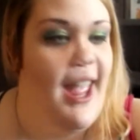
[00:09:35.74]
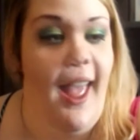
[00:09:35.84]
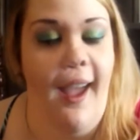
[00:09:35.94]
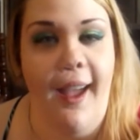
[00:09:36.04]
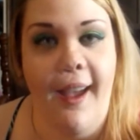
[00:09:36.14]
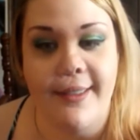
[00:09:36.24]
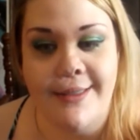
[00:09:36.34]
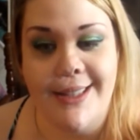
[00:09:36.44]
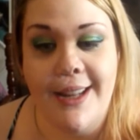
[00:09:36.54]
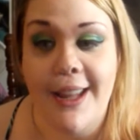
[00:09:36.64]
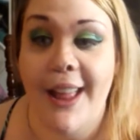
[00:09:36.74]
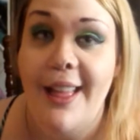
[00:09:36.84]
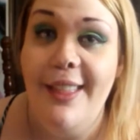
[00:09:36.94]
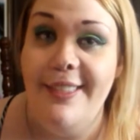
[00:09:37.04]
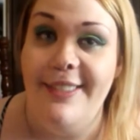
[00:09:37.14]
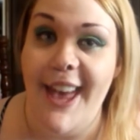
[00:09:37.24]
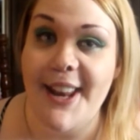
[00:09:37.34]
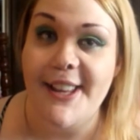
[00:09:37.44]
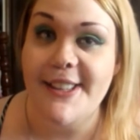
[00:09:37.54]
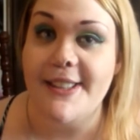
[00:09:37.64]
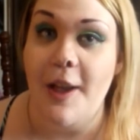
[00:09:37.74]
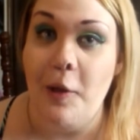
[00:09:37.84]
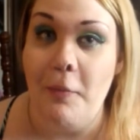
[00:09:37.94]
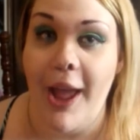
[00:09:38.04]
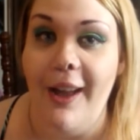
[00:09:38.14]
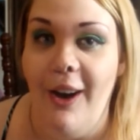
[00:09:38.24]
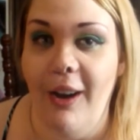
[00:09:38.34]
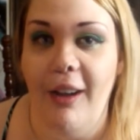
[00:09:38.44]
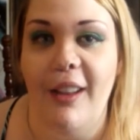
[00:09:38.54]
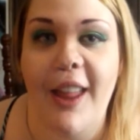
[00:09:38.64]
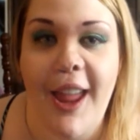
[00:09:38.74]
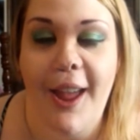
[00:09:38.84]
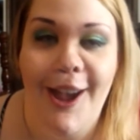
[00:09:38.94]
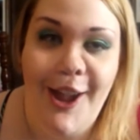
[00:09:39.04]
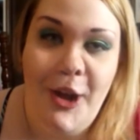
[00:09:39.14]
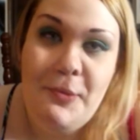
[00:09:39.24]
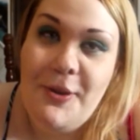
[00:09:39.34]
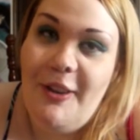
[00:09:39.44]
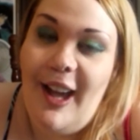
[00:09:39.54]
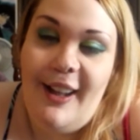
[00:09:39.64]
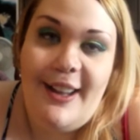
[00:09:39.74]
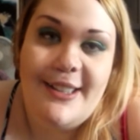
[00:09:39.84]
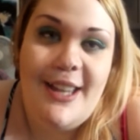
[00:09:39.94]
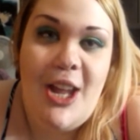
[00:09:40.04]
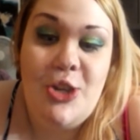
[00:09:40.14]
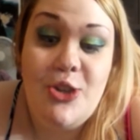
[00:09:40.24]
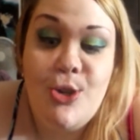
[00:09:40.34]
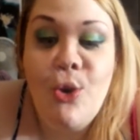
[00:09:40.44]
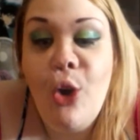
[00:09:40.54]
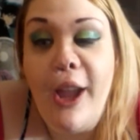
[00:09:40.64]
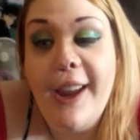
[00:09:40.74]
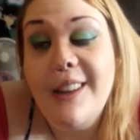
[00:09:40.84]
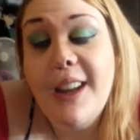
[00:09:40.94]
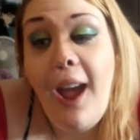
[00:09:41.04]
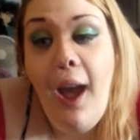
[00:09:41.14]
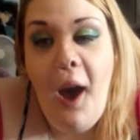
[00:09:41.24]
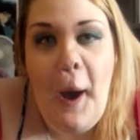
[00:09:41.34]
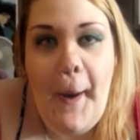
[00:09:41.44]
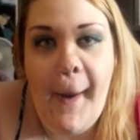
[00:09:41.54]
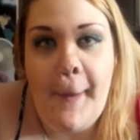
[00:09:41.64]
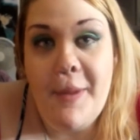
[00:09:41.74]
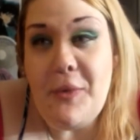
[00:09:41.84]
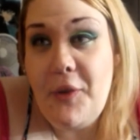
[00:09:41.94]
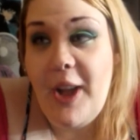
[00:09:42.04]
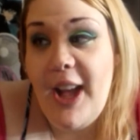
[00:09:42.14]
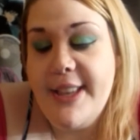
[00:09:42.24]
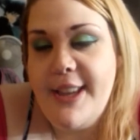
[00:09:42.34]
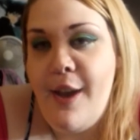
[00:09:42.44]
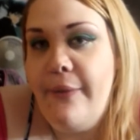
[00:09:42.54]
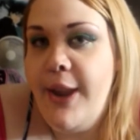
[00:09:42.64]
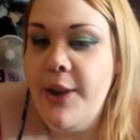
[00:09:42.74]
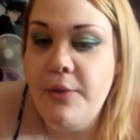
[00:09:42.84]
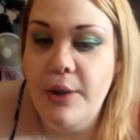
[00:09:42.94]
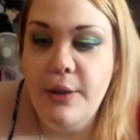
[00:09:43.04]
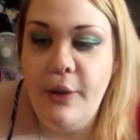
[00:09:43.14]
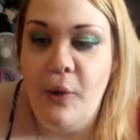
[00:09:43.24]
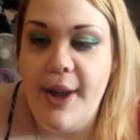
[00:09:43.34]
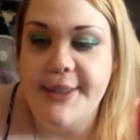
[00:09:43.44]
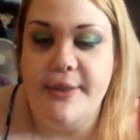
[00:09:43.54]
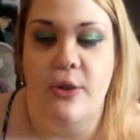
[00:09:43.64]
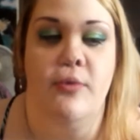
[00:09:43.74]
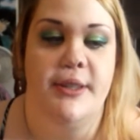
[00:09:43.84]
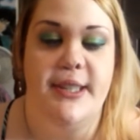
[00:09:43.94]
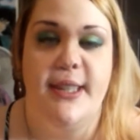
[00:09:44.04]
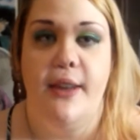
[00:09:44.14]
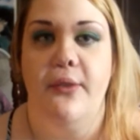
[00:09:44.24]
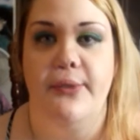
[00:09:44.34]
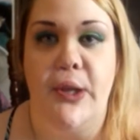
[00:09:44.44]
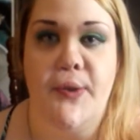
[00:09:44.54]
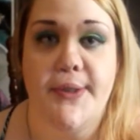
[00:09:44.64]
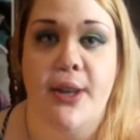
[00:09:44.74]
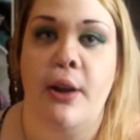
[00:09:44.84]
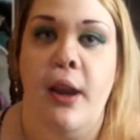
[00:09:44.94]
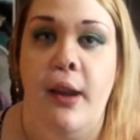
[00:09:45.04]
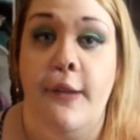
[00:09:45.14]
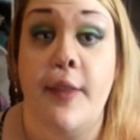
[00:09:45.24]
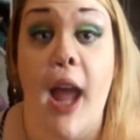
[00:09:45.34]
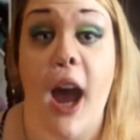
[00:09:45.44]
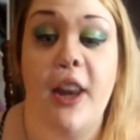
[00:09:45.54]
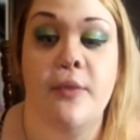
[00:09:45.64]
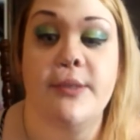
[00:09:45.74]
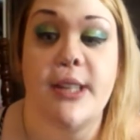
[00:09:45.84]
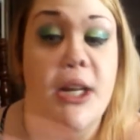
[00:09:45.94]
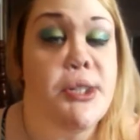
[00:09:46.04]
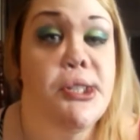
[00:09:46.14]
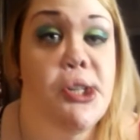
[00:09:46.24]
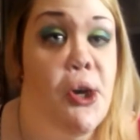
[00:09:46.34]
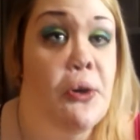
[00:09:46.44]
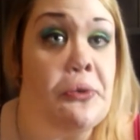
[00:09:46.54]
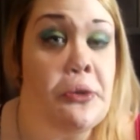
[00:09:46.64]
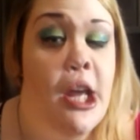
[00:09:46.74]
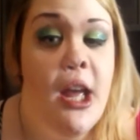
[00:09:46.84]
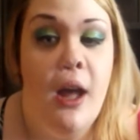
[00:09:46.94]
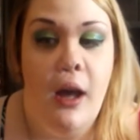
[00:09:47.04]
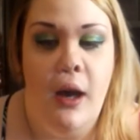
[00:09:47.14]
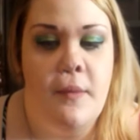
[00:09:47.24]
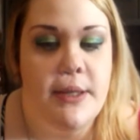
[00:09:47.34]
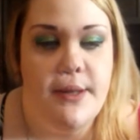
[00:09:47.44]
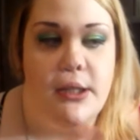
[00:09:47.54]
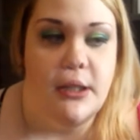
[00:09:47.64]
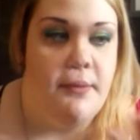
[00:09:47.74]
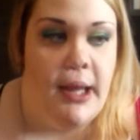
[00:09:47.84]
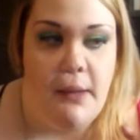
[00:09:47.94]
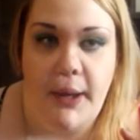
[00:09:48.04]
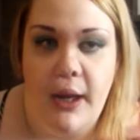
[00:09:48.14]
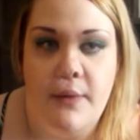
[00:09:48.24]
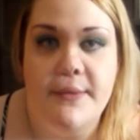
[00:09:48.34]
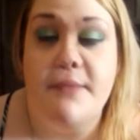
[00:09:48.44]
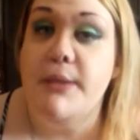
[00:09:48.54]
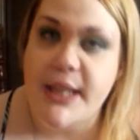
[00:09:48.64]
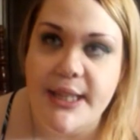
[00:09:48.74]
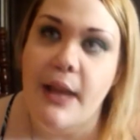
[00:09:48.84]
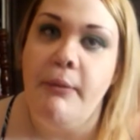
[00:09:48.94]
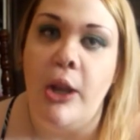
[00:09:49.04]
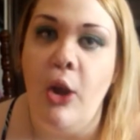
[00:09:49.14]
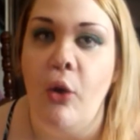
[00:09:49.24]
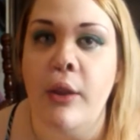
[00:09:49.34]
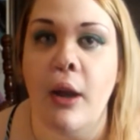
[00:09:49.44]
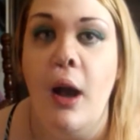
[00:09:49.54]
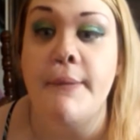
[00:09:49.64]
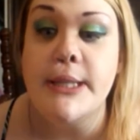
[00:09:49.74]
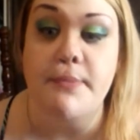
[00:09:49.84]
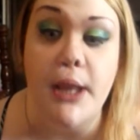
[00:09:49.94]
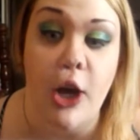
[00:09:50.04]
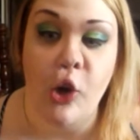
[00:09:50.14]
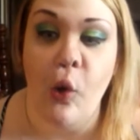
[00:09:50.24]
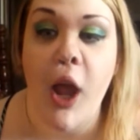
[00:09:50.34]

And that is my haul. I hope you guys enjoyed. Um, if you guys have any requests or want to see reviews on any of the items that I've shown, um, especially the makeup items, please let me know in the comments below,